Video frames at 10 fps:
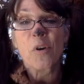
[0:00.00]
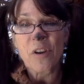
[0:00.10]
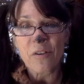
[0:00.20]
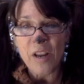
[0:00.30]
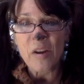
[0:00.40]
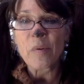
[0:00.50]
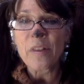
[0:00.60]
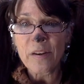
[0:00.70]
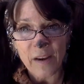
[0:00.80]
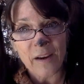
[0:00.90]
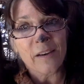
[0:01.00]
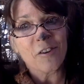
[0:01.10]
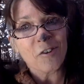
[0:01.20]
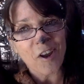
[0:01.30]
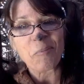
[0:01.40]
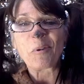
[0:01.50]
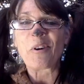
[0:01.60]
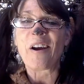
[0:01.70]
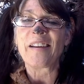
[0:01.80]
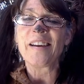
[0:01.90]
Put your name and the date and your
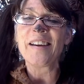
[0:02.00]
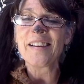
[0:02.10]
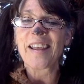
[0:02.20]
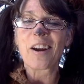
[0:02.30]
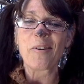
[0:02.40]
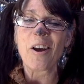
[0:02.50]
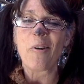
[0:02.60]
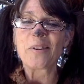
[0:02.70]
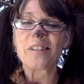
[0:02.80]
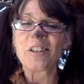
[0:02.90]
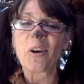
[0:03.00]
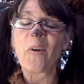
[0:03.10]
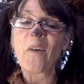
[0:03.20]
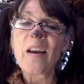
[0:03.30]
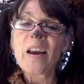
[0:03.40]
number on it, like we always do,